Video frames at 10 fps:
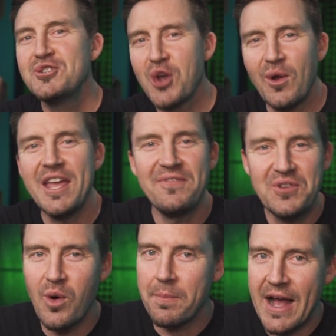So if
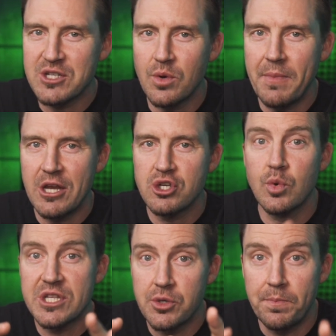you want a password manager
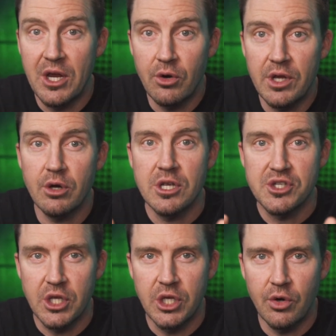with superior
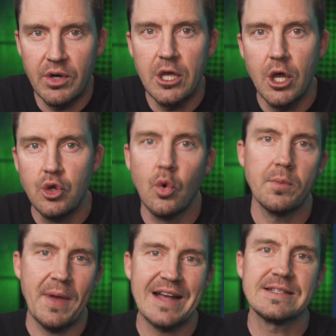security,
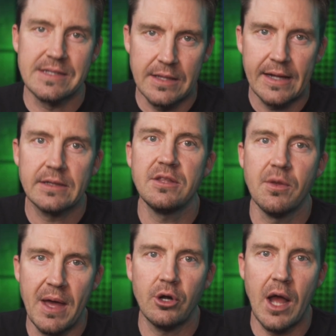NordPass is likely
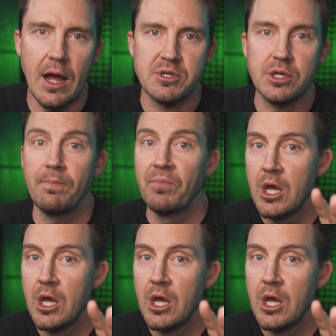the better option.